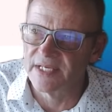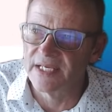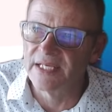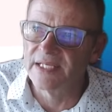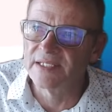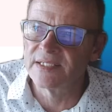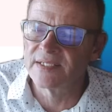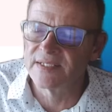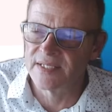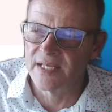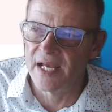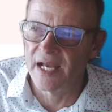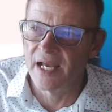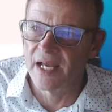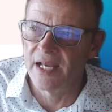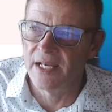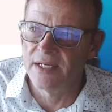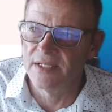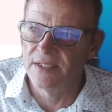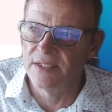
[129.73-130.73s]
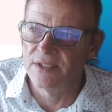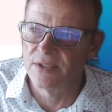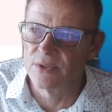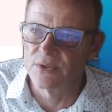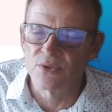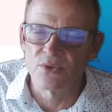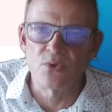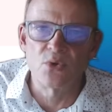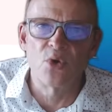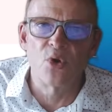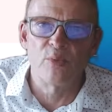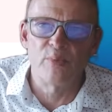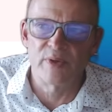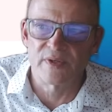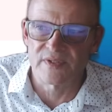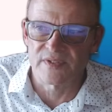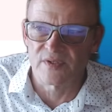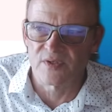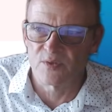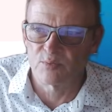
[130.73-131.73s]
inside your Google
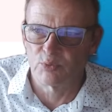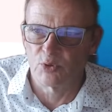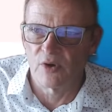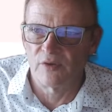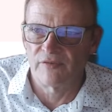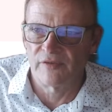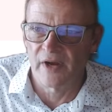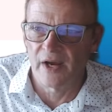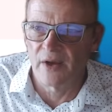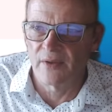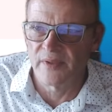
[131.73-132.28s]
business profile.